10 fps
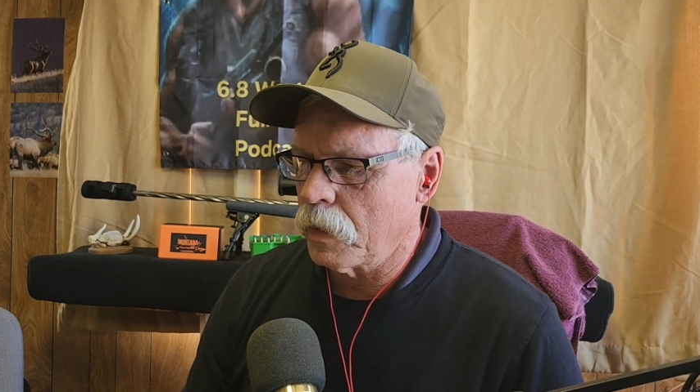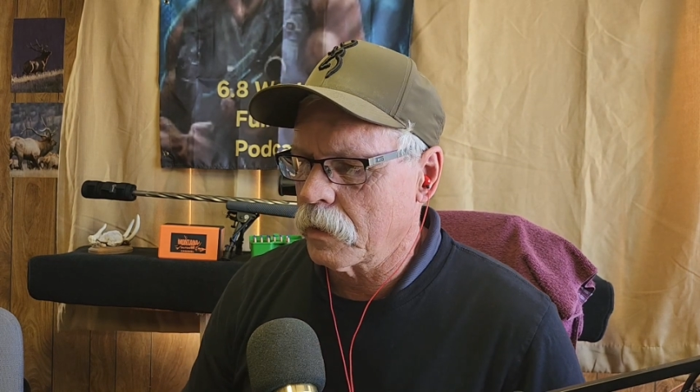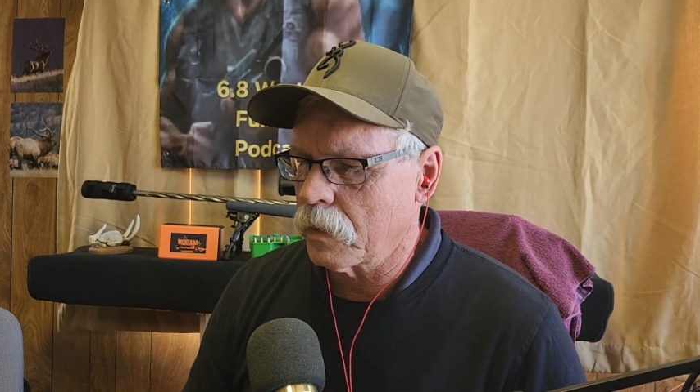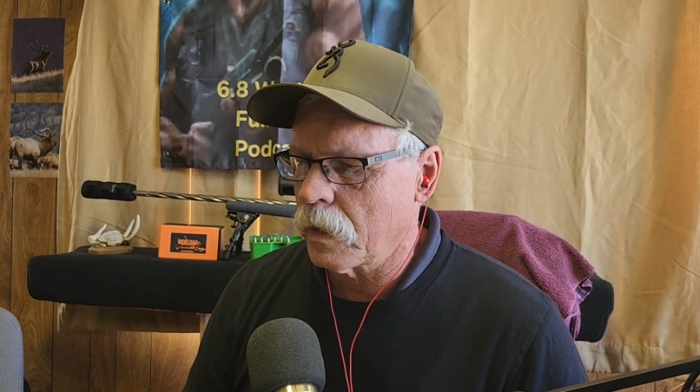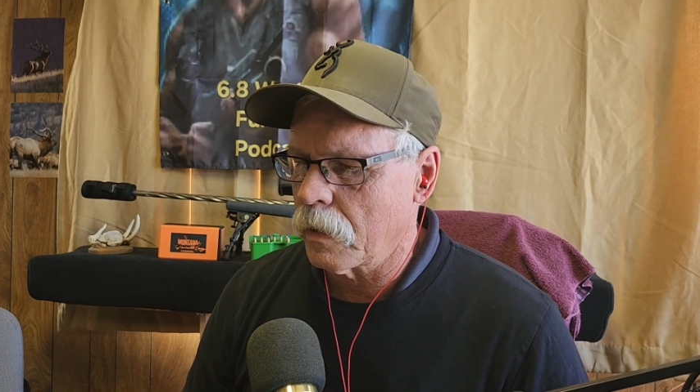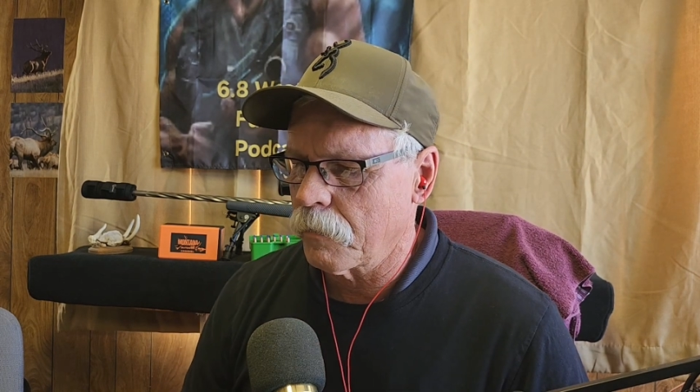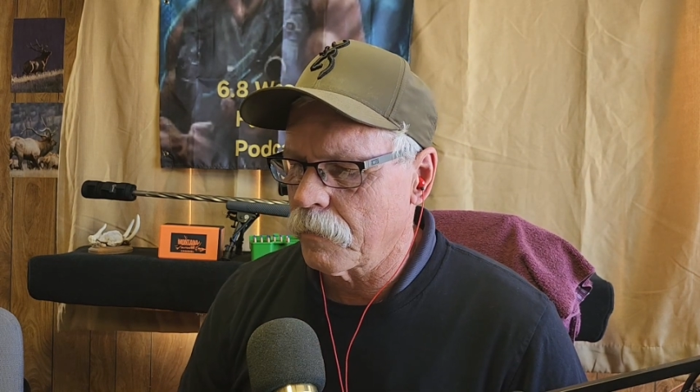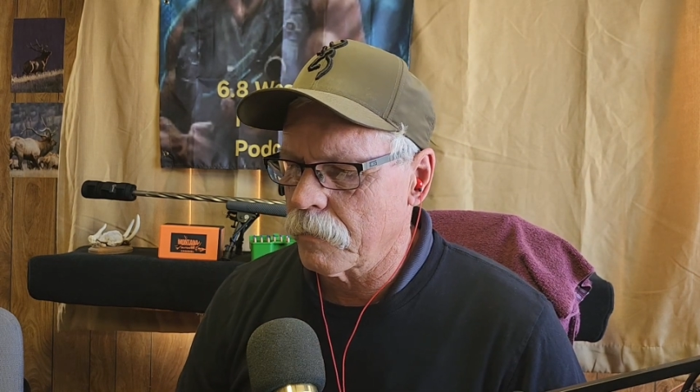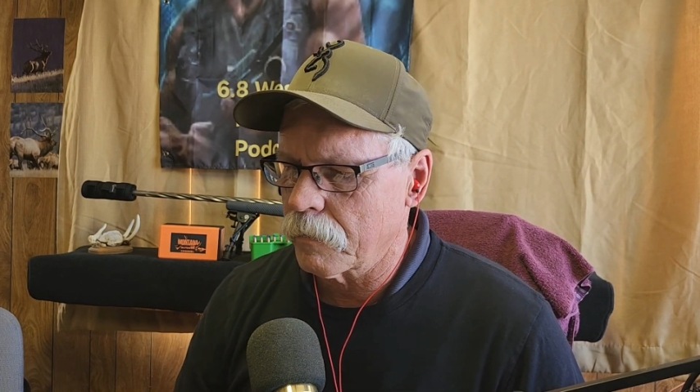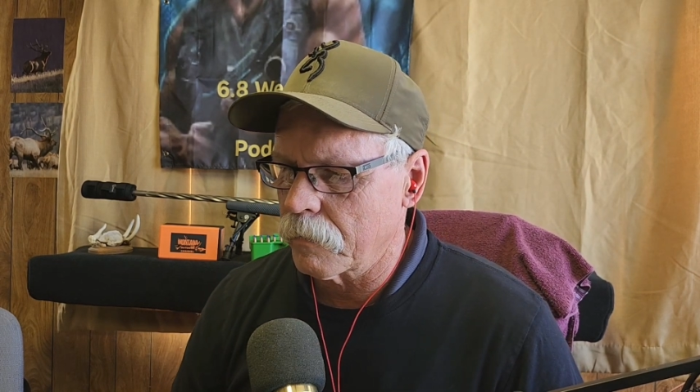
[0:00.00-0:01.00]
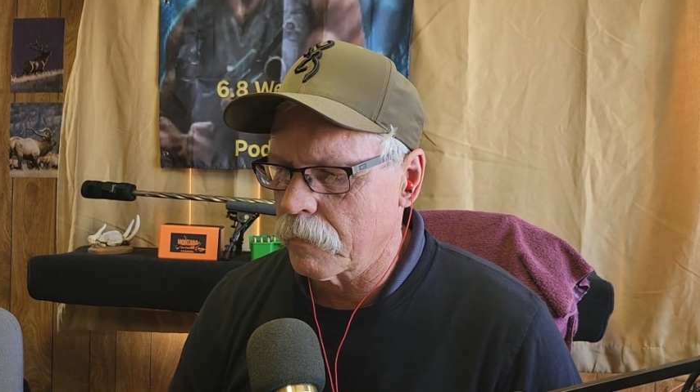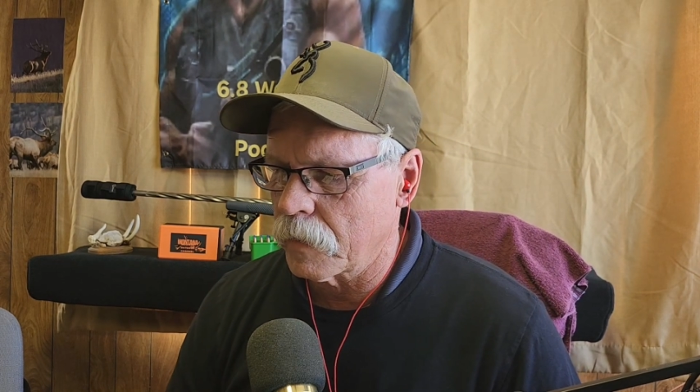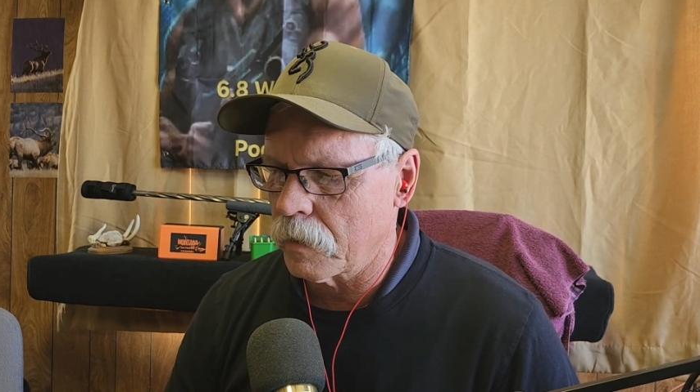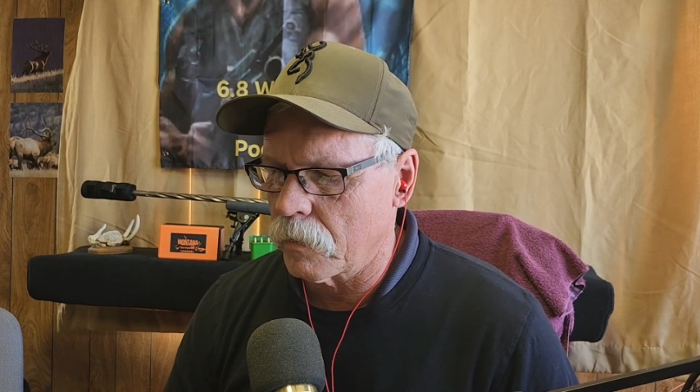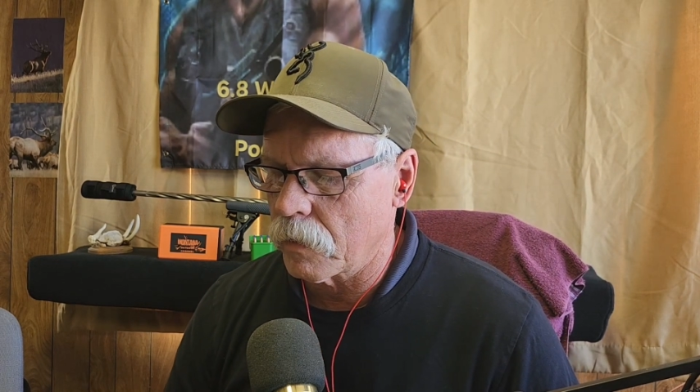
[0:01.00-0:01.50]
what
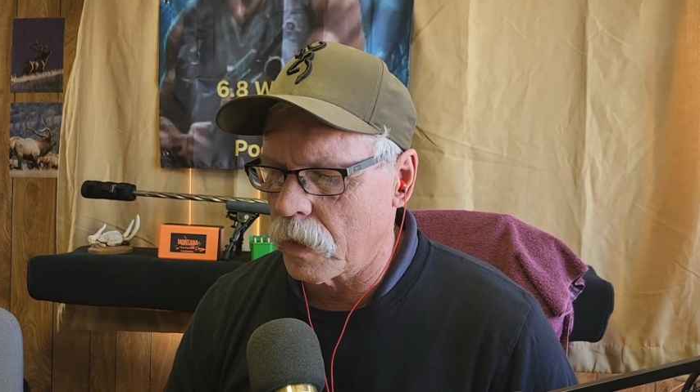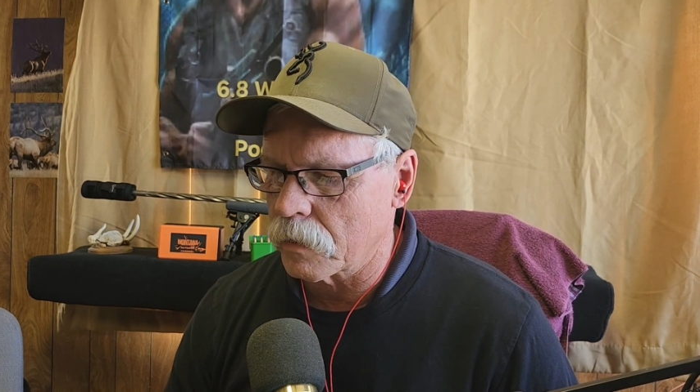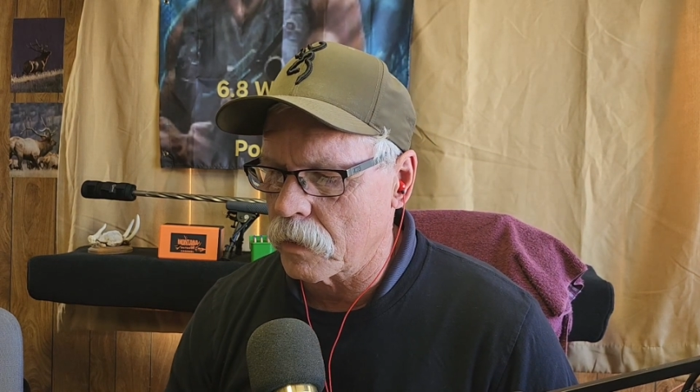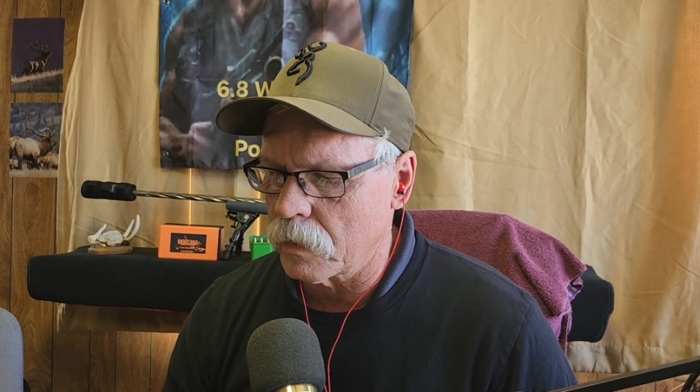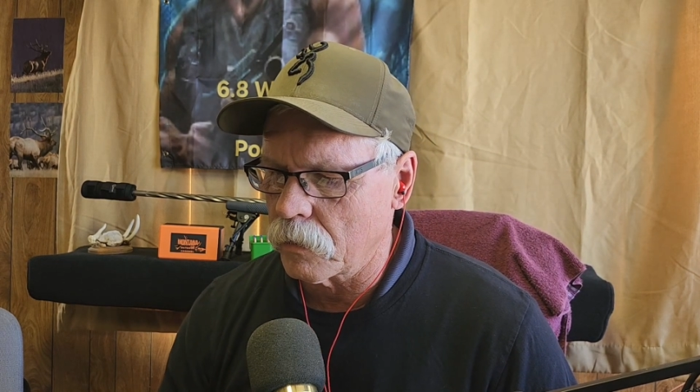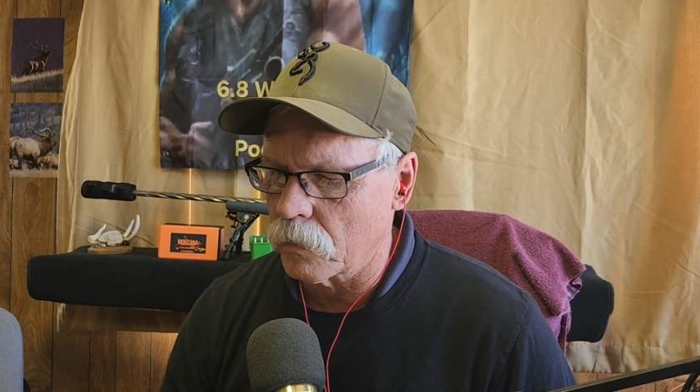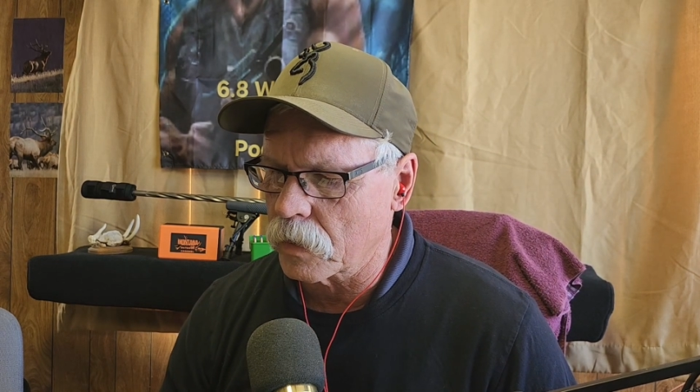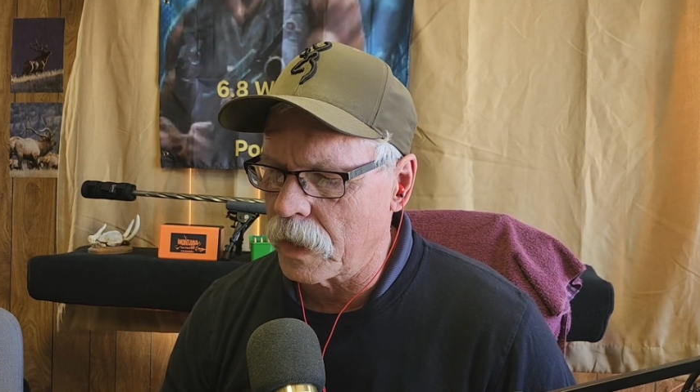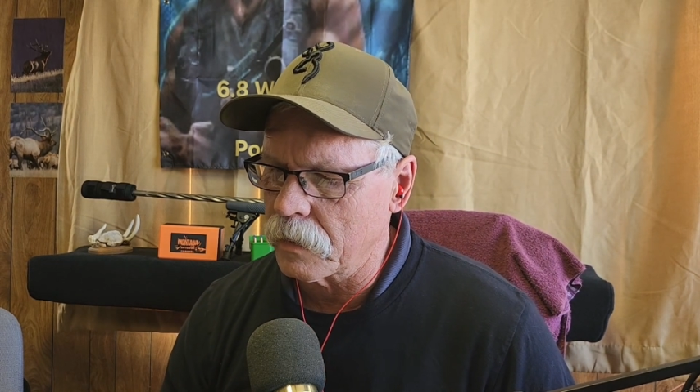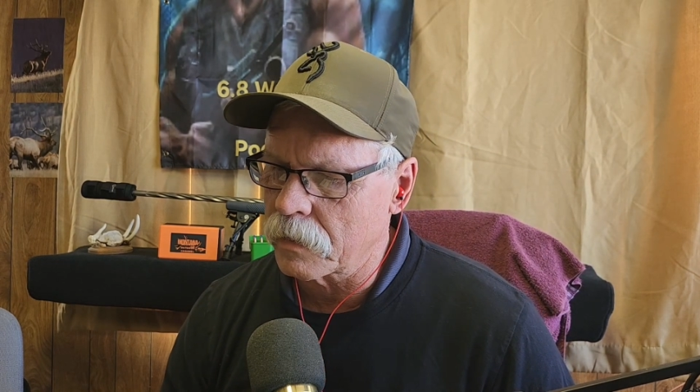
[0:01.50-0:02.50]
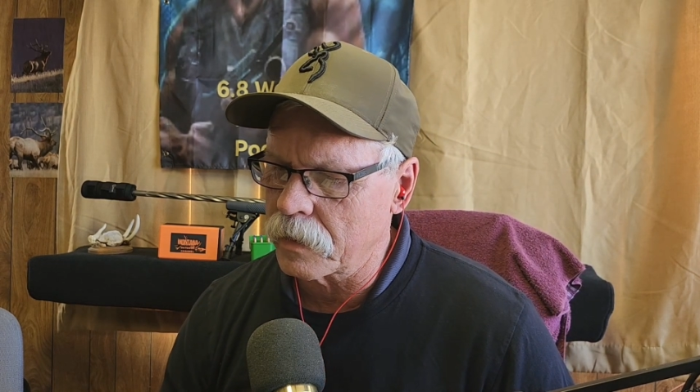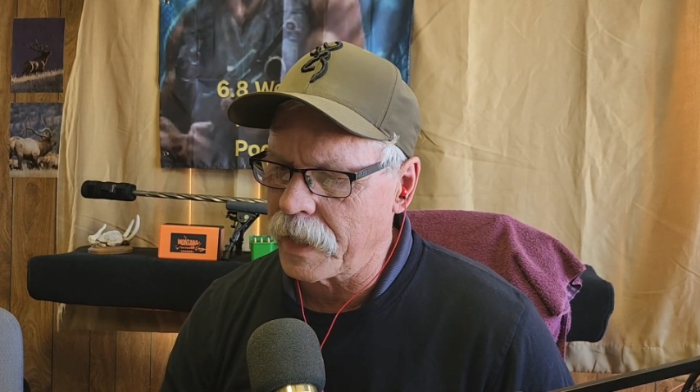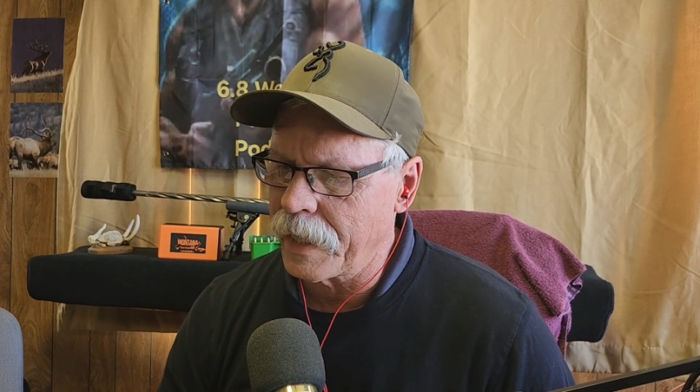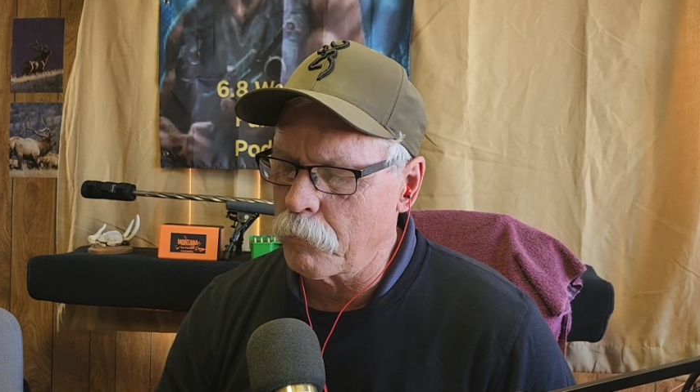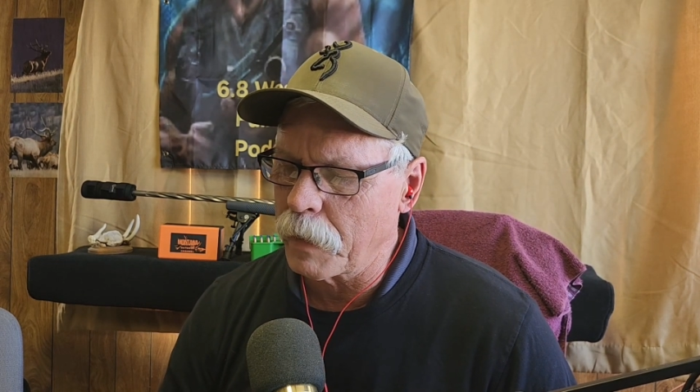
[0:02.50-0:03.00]
Austin and those guys
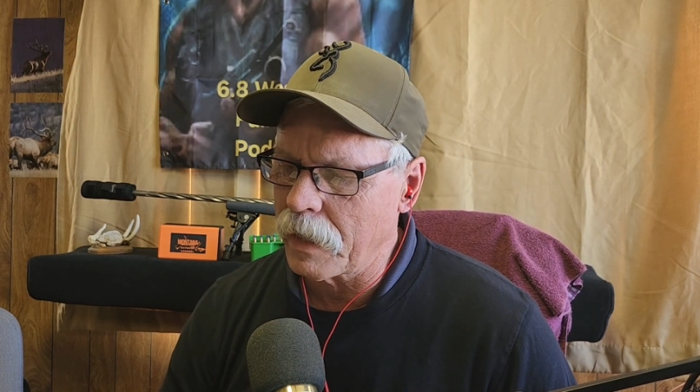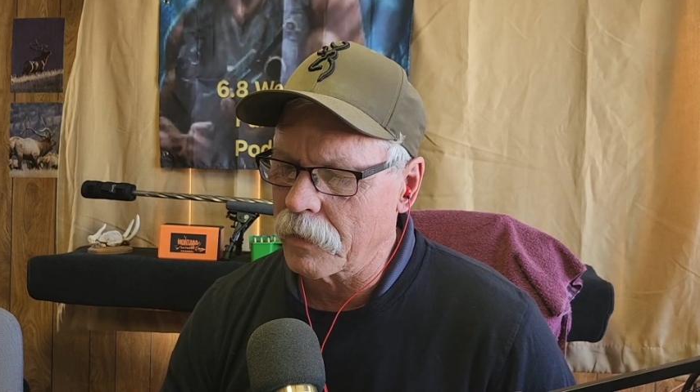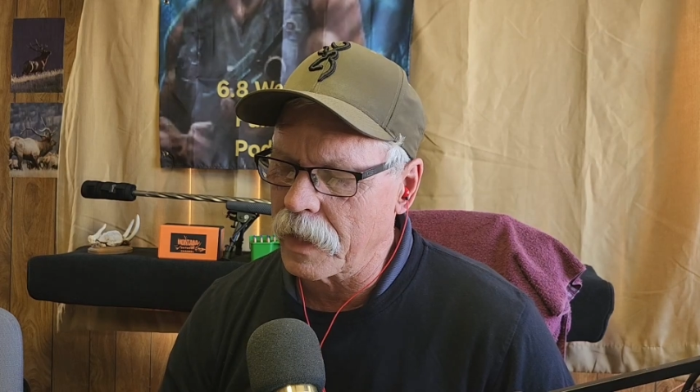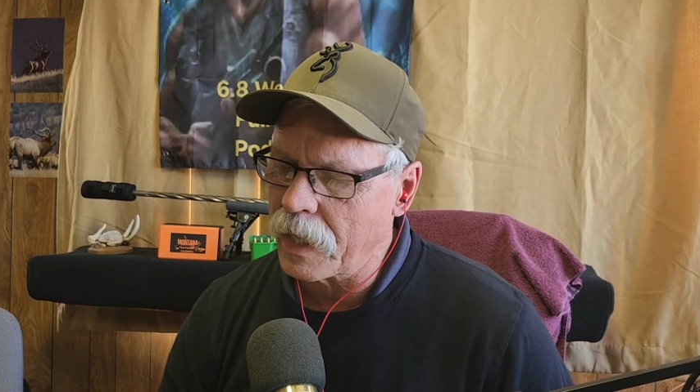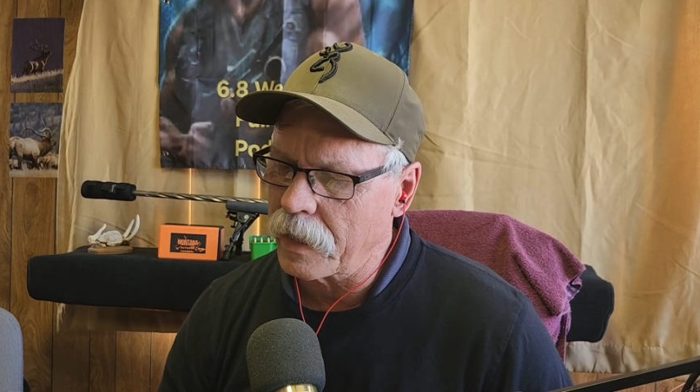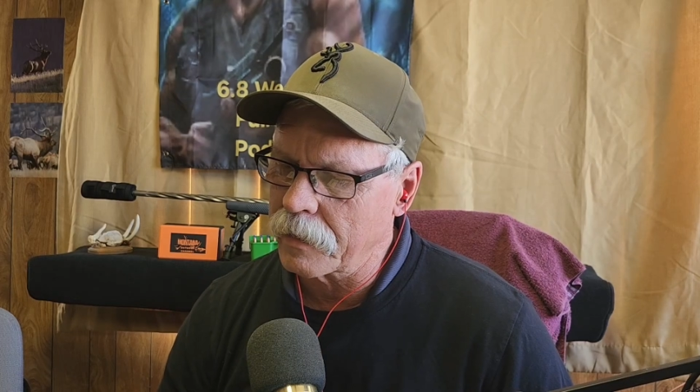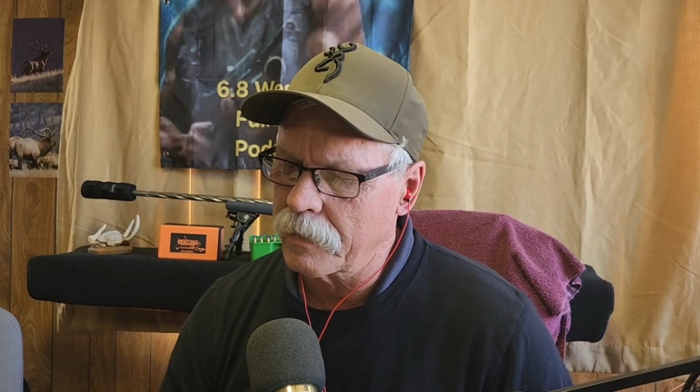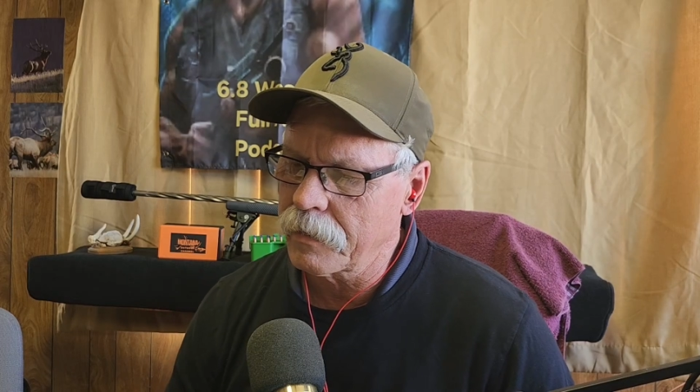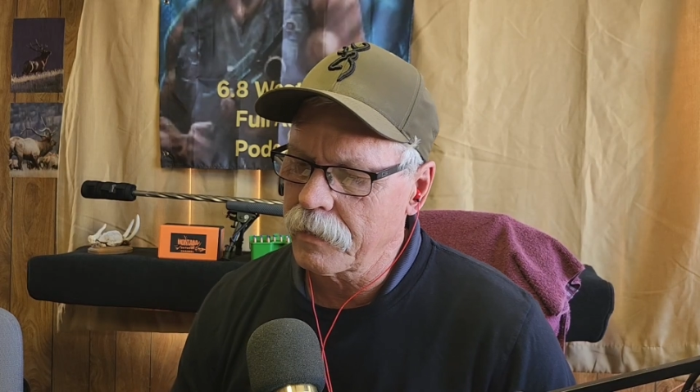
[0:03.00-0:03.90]
say about that,